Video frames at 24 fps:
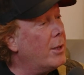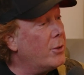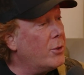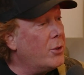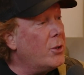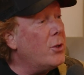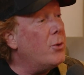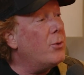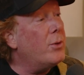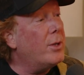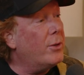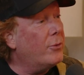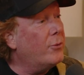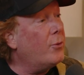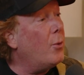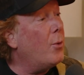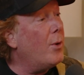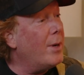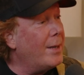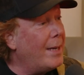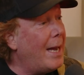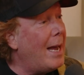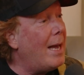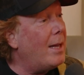and two, the
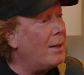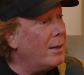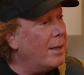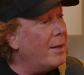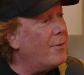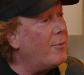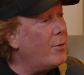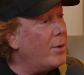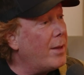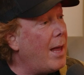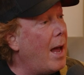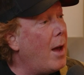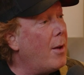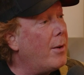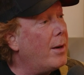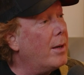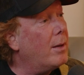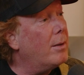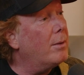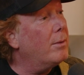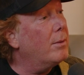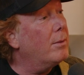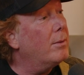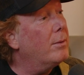story can't live without it.